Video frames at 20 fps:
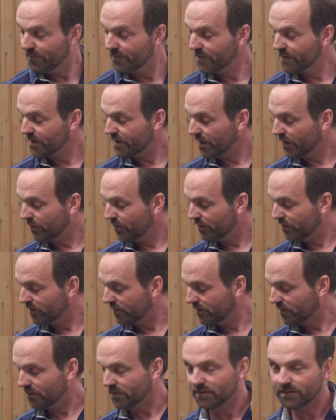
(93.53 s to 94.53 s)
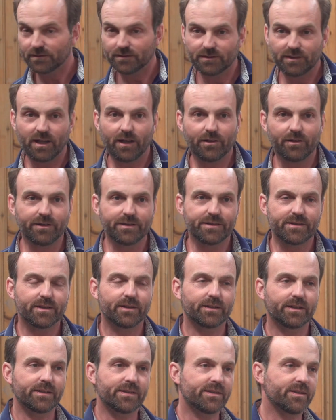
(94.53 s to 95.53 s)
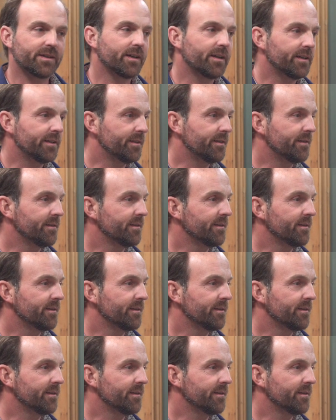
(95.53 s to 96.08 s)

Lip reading: So how did this all get started?